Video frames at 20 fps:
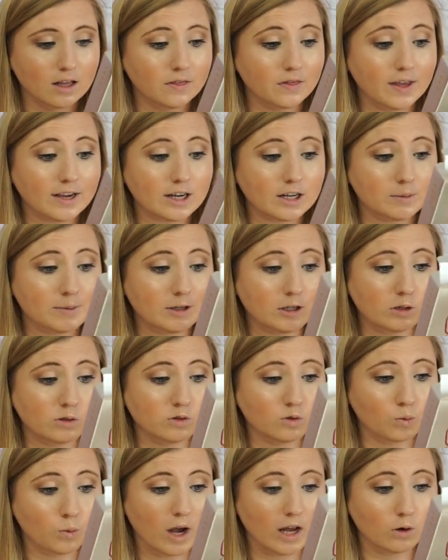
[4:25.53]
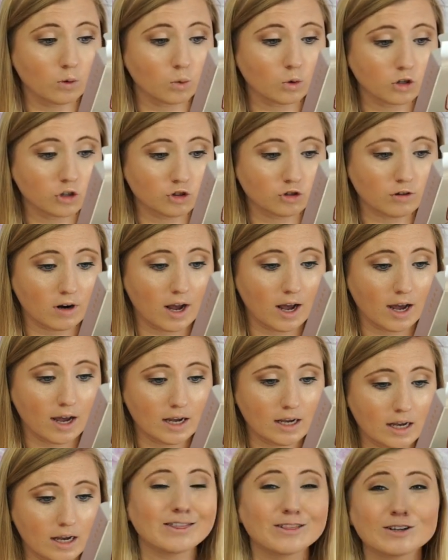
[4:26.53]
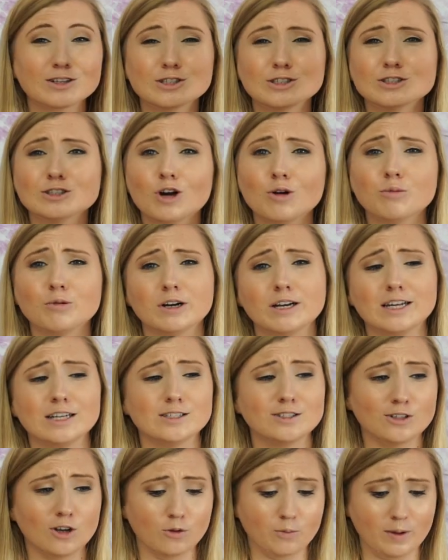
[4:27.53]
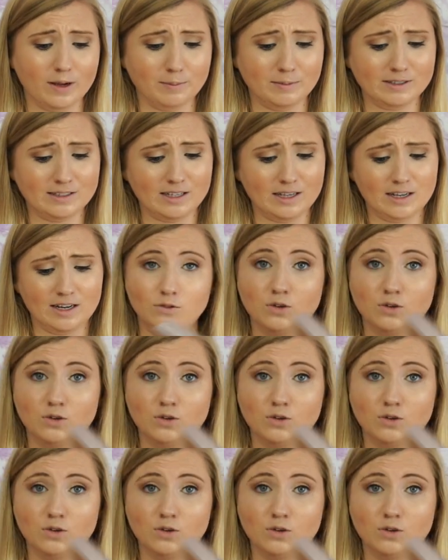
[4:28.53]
They can be used wet or dry, and they're so pretty and so pigmented.